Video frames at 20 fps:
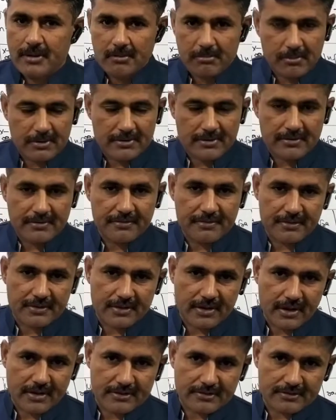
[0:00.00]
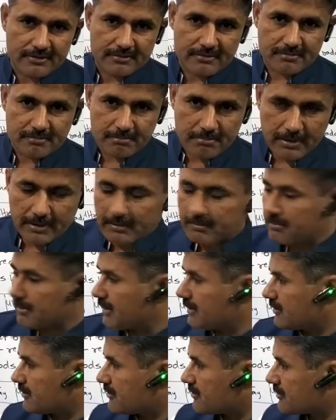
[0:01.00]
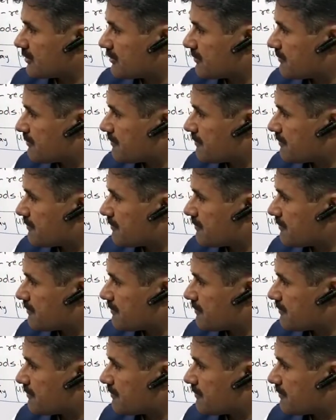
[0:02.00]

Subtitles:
by different kinds of pigments.